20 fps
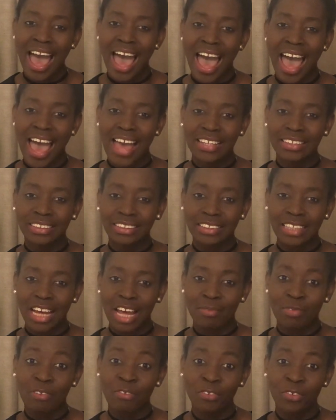and
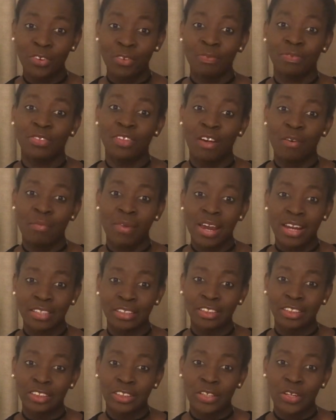um, I've grouped them
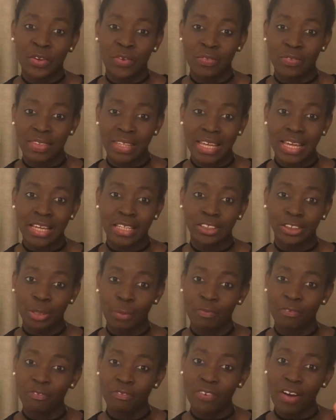into the
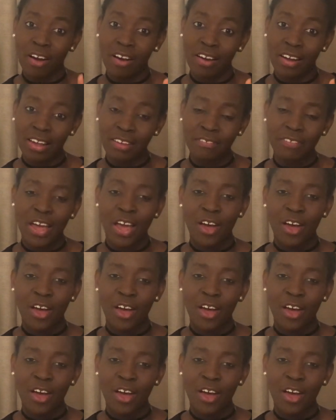top five